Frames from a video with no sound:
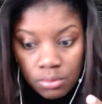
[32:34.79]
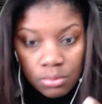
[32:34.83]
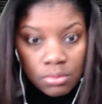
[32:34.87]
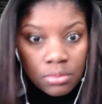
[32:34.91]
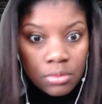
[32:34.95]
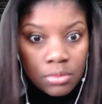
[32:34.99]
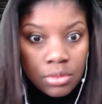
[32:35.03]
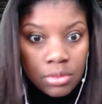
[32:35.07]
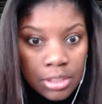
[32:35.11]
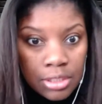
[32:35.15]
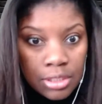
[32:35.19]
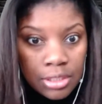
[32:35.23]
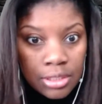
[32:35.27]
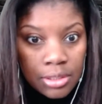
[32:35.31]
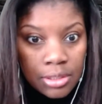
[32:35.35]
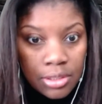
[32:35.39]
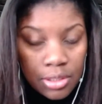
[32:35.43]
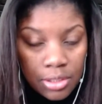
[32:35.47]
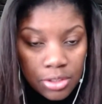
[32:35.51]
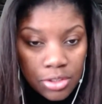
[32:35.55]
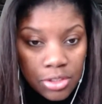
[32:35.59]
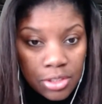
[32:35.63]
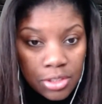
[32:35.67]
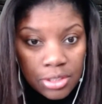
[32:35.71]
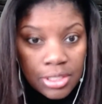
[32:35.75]

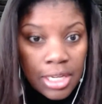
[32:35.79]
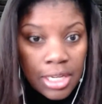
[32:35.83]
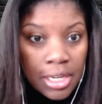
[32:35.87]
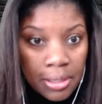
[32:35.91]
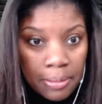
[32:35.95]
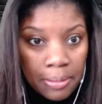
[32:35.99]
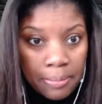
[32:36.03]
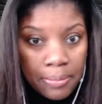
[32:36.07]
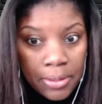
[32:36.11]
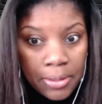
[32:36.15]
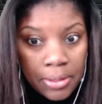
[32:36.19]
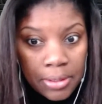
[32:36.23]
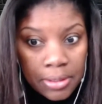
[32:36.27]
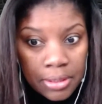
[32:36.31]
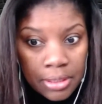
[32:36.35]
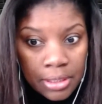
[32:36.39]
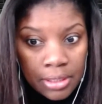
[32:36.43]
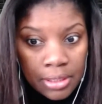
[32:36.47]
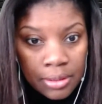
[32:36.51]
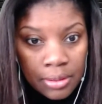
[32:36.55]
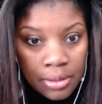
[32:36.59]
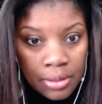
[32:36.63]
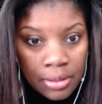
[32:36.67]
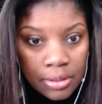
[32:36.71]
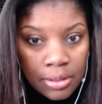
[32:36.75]

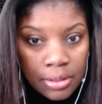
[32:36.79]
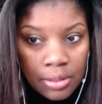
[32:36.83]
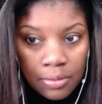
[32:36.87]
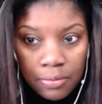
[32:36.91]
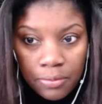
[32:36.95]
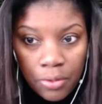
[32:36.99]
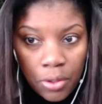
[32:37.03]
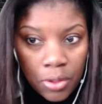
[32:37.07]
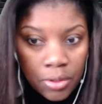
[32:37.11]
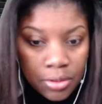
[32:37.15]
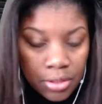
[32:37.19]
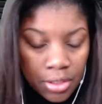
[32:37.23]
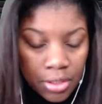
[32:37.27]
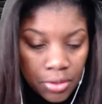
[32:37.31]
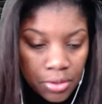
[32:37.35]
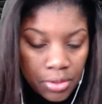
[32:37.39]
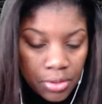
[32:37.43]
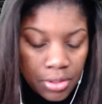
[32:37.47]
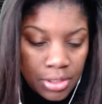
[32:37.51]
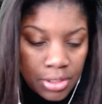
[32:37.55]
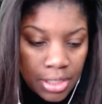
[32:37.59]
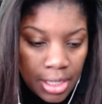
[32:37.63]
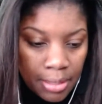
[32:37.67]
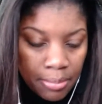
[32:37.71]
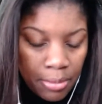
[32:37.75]
sustainability that falls under the
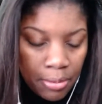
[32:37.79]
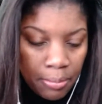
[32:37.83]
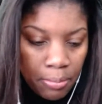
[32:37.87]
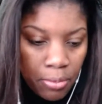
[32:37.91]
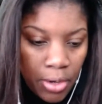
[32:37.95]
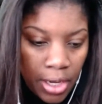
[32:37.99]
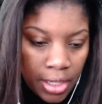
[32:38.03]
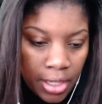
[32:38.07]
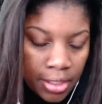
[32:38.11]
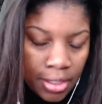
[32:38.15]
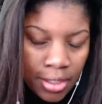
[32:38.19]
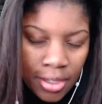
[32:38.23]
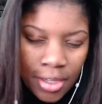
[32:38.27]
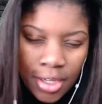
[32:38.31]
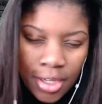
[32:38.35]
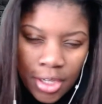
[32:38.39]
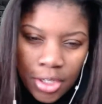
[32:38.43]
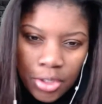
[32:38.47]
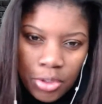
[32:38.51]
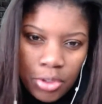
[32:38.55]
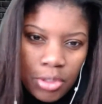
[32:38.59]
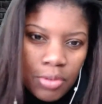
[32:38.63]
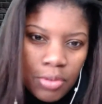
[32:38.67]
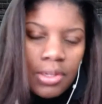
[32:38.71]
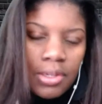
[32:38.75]
same umbrella.
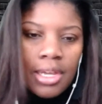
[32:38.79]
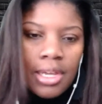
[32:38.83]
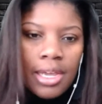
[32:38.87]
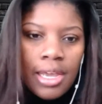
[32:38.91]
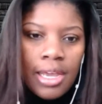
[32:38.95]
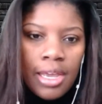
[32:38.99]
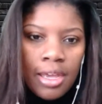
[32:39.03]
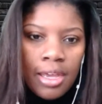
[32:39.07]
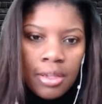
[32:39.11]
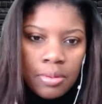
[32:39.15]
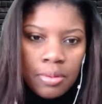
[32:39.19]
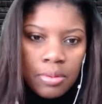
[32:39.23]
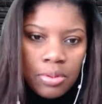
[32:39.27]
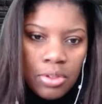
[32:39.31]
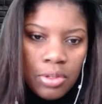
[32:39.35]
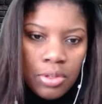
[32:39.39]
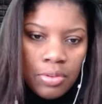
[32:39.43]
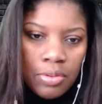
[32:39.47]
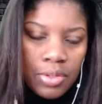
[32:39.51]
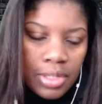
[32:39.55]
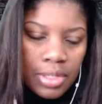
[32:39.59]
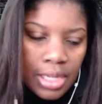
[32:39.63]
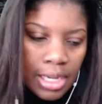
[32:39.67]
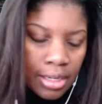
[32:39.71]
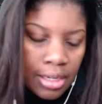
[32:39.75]
You even
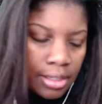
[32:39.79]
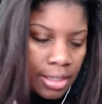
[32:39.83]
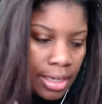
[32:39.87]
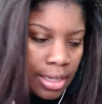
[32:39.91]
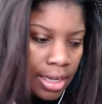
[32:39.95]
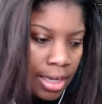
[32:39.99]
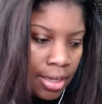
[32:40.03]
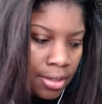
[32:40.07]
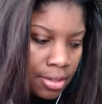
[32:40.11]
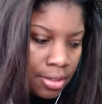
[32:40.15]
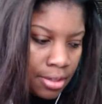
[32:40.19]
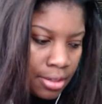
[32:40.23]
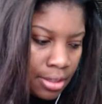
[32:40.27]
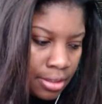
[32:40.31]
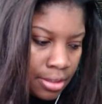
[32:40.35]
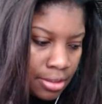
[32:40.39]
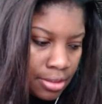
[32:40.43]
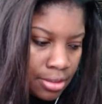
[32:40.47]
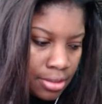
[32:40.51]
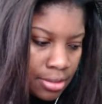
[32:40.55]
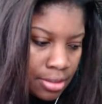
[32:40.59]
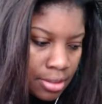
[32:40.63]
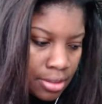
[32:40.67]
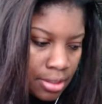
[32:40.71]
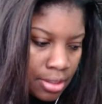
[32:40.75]
had
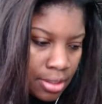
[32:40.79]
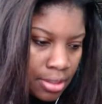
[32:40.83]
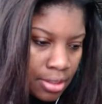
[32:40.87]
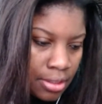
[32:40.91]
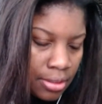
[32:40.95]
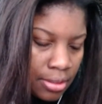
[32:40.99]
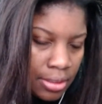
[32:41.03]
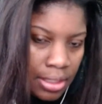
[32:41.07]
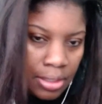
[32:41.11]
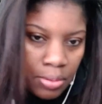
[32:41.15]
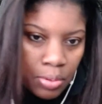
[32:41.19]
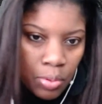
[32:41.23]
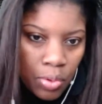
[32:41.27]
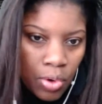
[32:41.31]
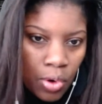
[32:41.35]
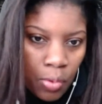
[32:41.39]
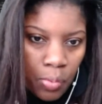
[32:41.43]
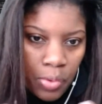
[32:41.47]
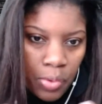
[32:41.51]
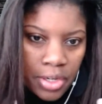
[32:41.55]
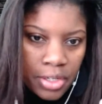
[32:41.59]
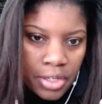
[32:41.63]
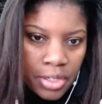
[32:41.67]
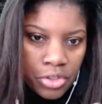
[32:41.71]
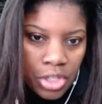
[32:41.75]
candidates that were
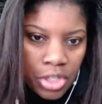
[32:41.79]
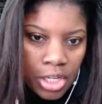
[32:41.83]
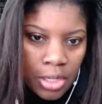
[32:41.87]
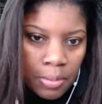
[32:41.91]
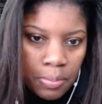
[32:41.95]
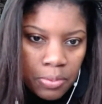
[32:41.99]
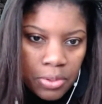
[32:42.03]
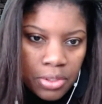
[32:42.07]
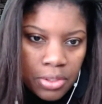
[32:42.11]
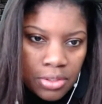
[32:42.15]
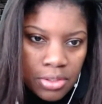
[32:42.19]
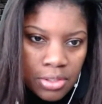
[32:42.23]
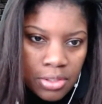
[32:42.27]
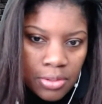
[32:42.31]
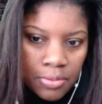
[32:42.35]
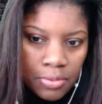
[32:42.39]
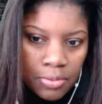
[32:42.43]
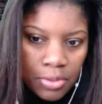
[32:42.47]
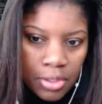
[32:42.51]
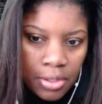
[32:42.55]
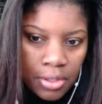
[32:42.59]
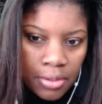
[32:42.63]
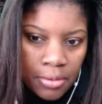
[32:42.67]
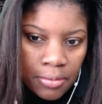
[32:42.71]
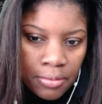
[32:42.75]
already champions of
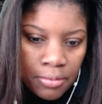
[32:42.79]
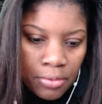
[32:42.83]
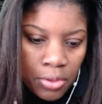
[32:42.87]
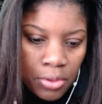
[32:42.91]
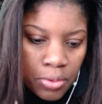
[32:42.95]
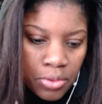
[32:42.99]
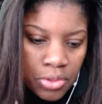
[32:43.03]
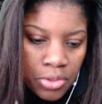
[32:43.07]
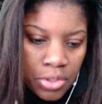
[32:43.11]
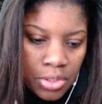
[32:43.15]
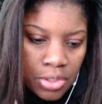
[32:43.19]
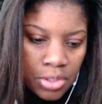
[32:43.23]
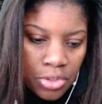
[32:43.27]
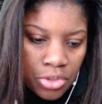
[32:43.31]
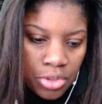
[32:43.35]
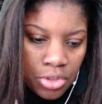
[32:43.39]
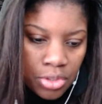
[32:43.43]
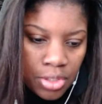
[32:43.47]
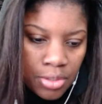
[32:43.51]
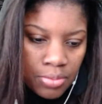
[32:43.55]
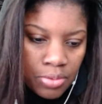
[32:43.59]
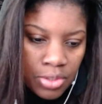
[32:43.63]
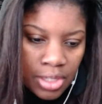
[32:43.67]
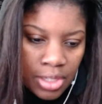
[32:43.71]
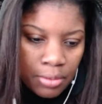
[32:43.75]
those
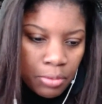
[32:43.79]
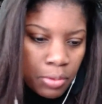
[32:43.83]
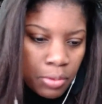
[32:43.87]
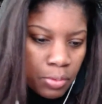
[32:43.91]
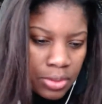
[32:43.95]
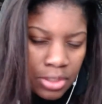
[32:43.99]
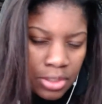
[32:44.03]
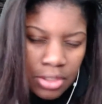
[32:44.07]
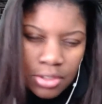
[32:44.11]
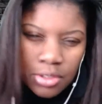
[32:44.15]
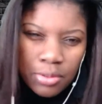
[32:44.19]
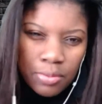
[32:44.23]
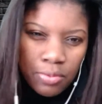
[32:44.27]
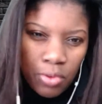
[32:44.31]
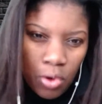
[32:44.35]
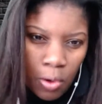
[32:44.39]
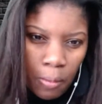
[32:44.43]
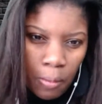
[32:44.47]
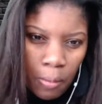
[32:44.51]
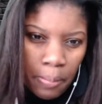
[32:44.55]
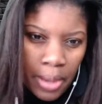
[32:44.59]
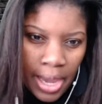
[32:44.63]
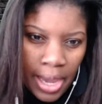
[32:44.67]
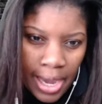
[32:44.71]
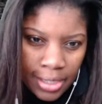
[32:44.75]
initiatives. Like, what was it?
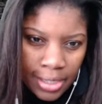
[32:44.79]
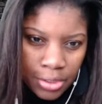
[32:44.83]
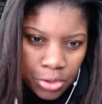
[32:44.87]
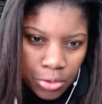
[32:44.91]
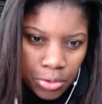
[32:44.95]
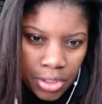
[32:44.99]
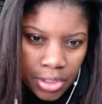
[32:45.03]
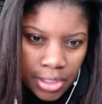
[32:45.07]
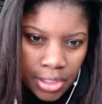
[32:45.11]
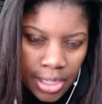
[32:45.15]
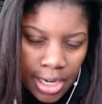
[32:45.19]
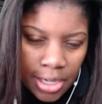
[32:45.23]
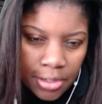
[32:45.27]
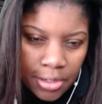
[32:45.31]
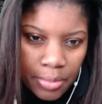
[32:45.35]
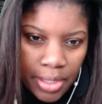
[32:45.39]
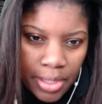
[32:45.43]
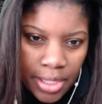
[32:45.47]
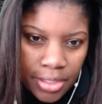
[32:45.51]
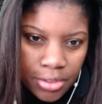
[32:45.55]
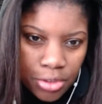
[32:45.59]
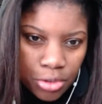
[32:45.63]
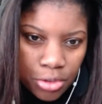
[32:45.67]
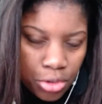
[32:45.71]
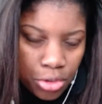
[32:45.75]
Deval Patrick out of
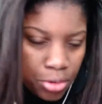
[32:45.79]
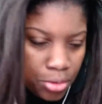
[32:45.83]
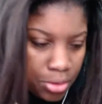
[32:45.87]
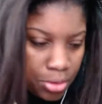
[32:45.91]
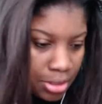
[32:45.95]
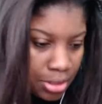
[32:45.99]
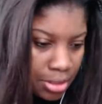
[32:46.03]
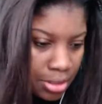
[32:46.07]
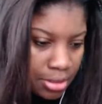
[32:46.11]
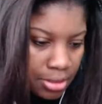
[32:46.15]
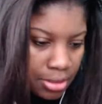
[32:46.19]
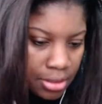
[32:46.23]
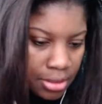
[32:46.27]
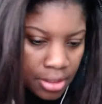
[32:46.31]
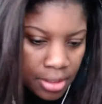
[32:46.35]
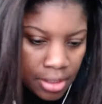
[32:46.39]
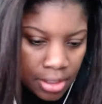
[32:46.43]
Massachusetts.